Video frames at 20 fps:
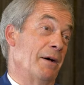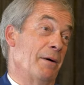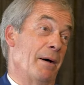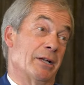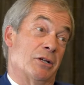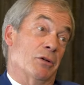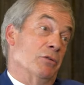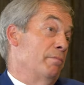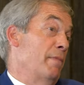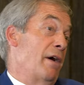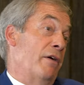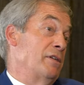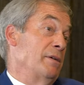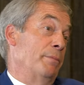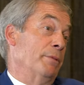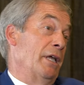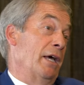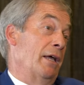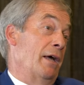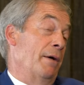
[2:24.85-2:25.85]
I couldn't marry
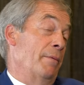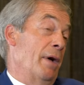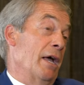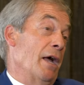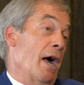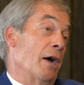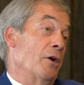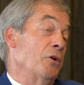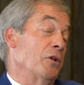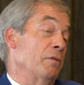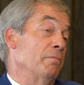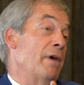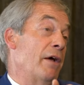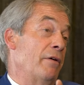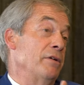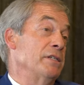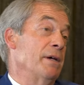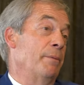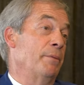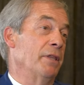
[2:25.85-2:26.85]
someone that I, I couldn't
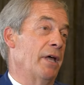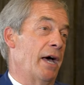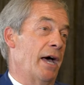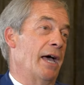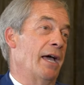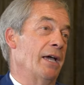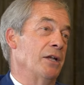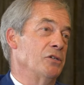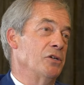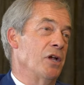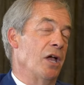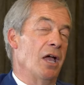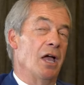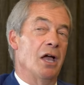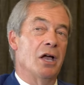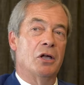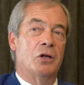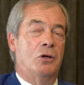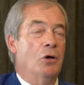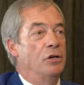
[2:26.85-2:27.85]
marry someone that age.
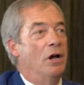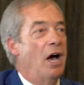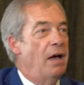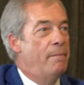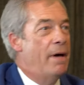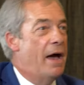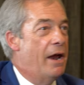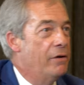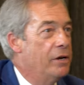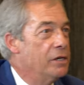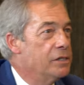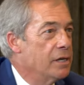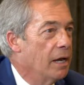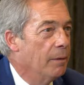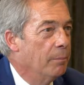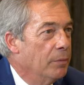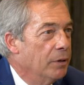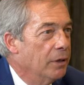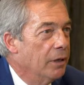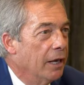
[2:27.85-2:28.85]
Mm. Could I marry
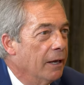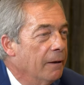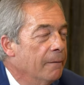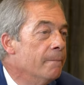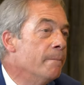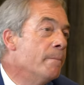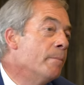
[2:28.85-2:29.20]
somebody